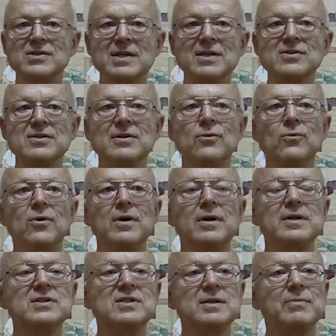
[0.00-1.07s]
sense of the
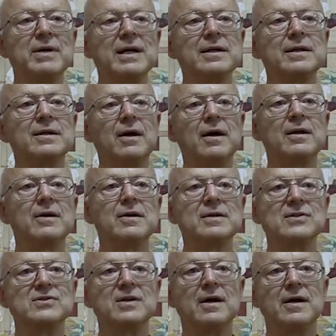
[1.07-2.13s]
world is dependent on our
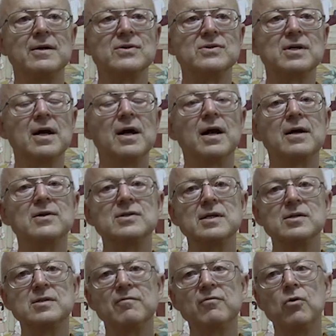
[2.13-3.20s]
desires. Our
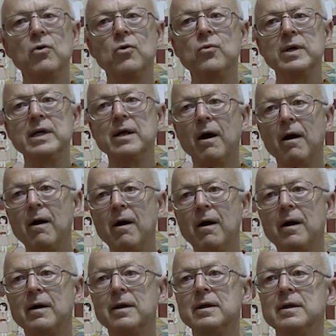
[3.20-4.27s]
sense of who we
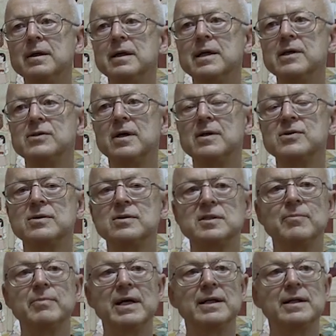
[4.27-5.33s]
are is also
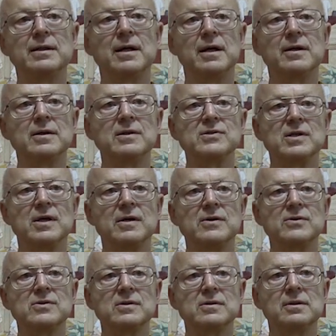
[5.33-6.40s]
dependent on our
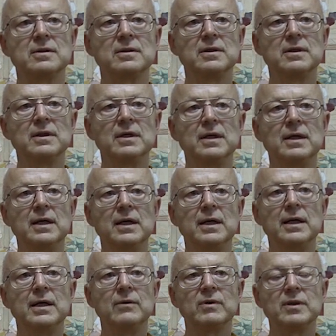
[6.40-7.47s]
desires.
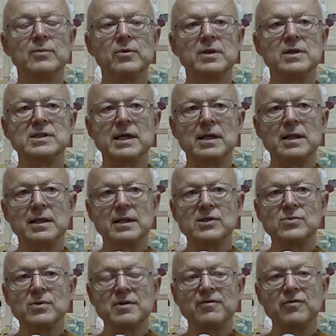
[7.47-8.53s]
And what the Buddha is telling
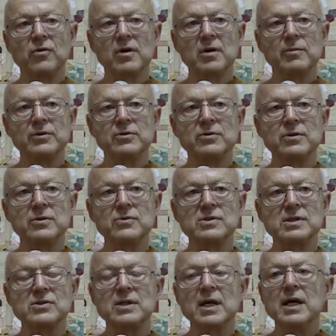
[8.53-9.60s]
us with the Four Noble Truths
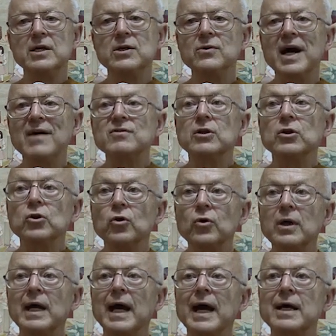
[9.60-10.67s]
is you have to
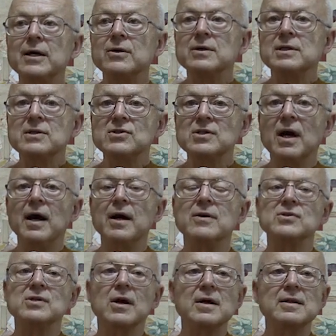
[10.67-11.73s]
look at your
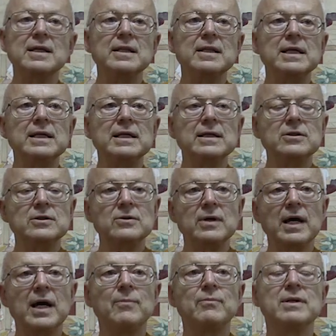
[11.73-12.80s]
desires. Are they leading to
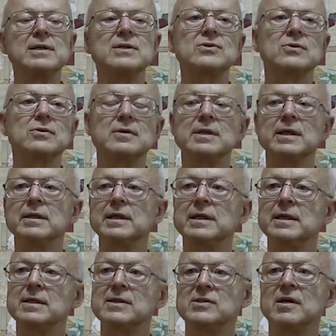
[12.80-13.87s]
happiness or are they
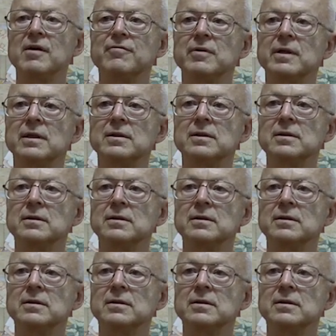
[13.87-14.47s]
leading to suffering?